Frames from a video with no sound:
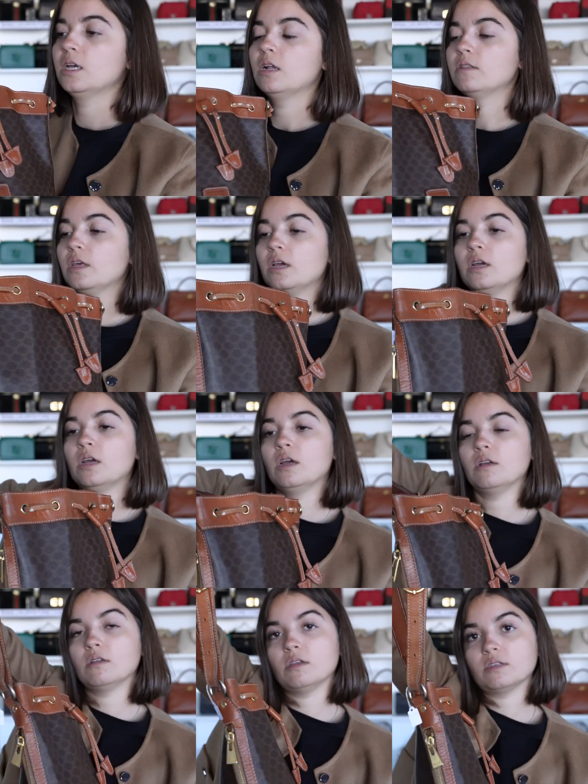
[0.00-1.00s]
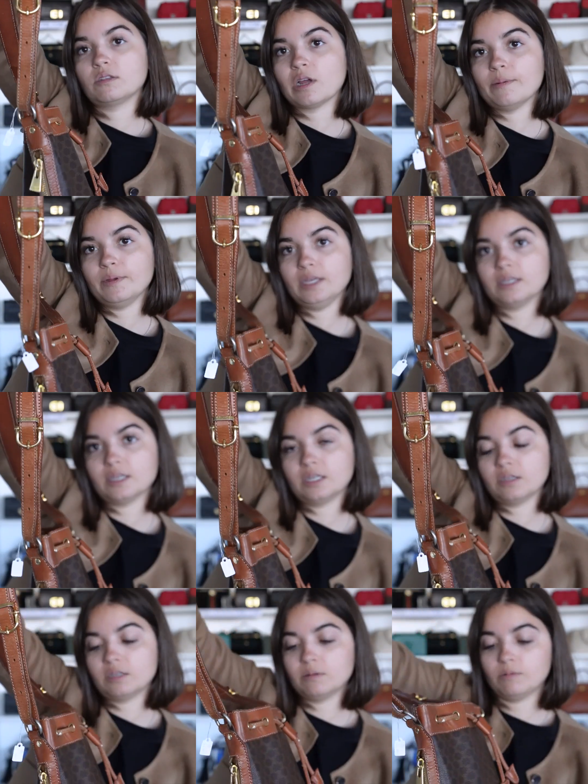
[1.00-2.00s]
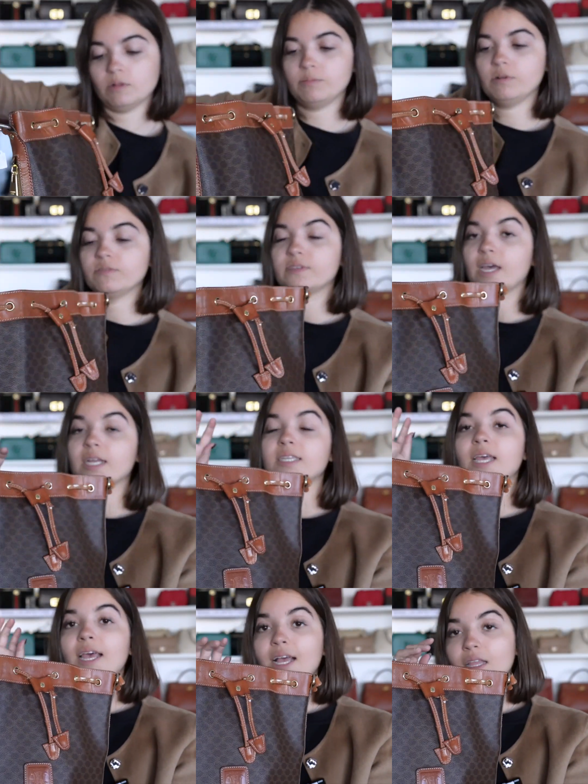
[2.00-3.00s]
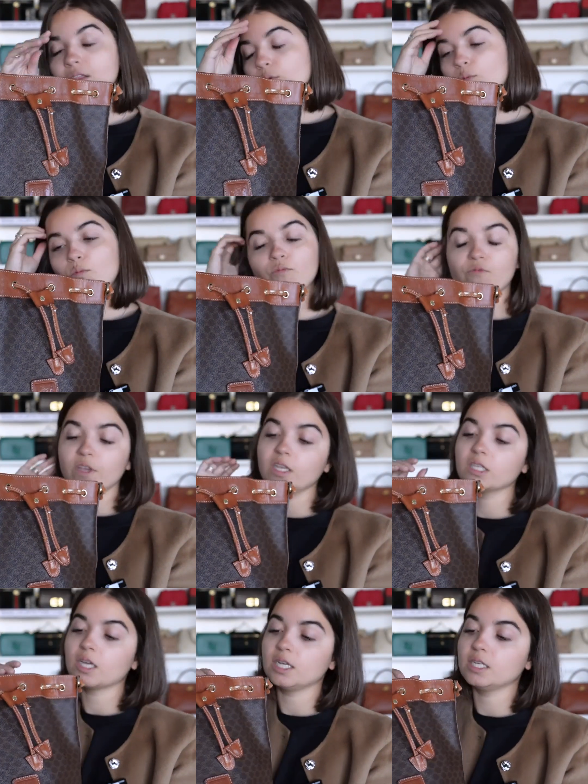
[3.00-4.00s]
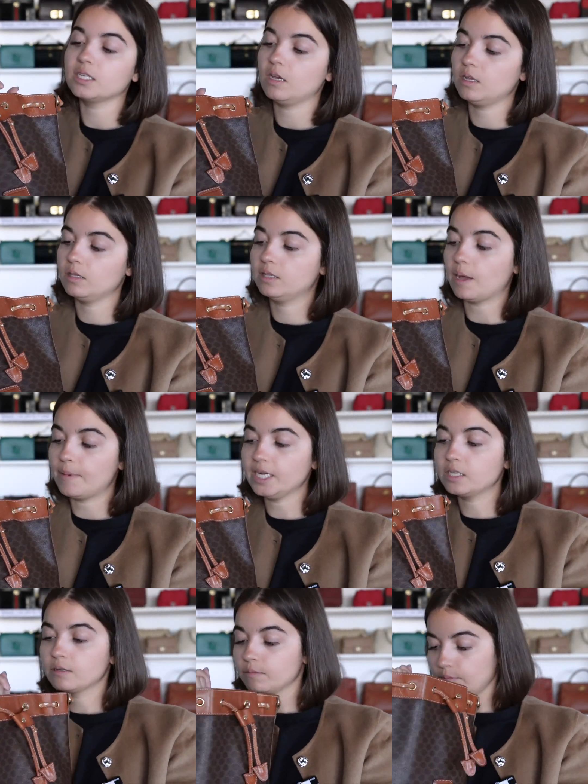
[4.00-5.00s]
The strap is adjustable on both sides, and the thing that is damaged,